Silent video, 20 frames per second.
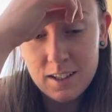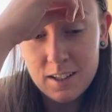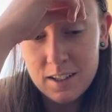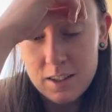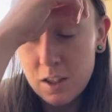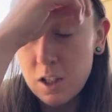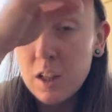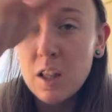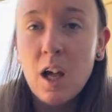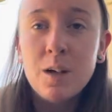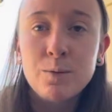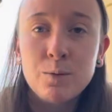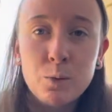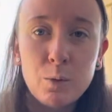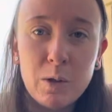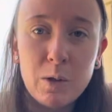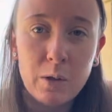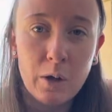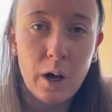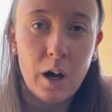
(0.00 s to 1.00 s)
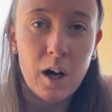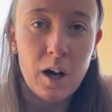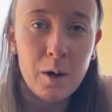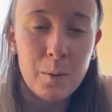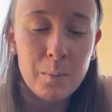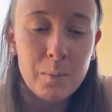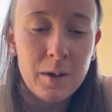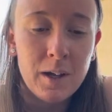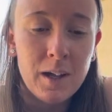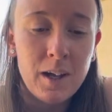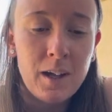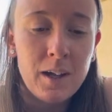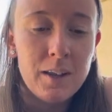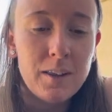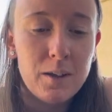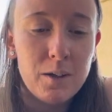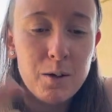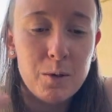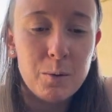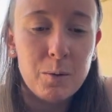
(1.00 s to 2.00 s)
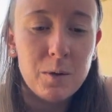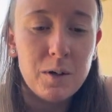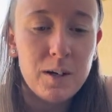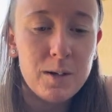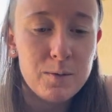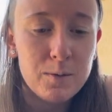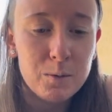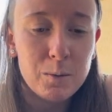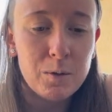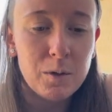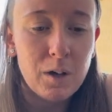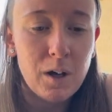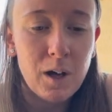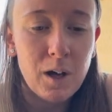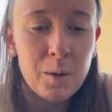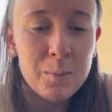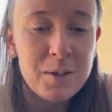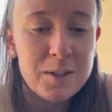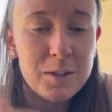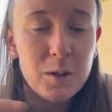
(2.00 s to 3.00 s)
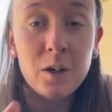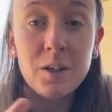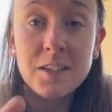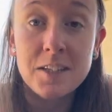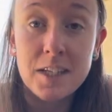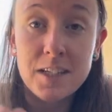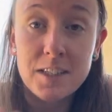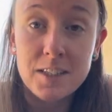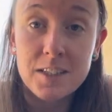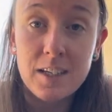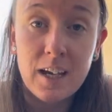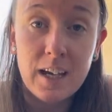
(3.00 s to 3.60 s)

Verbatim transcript: the love will come the whatever will come as long as I,